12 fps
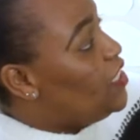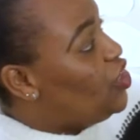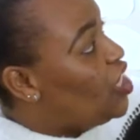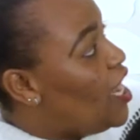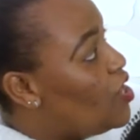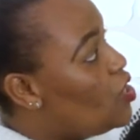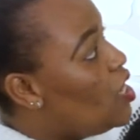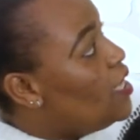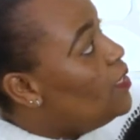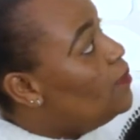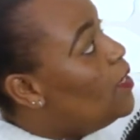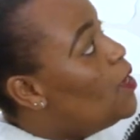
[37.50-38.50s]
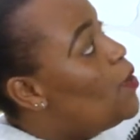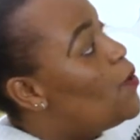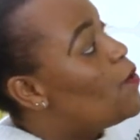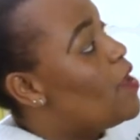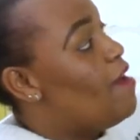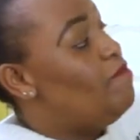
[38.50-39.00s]
jungle.
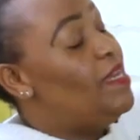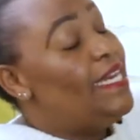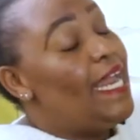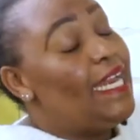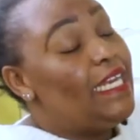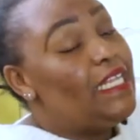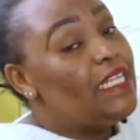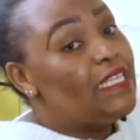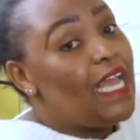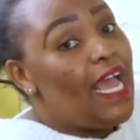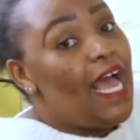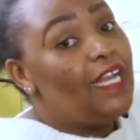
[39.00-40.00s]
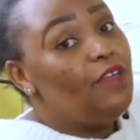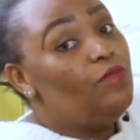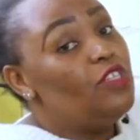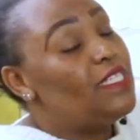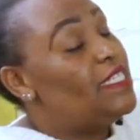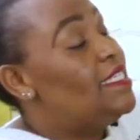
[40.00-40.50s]
We have been learning the
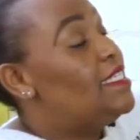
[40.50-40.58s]
animals in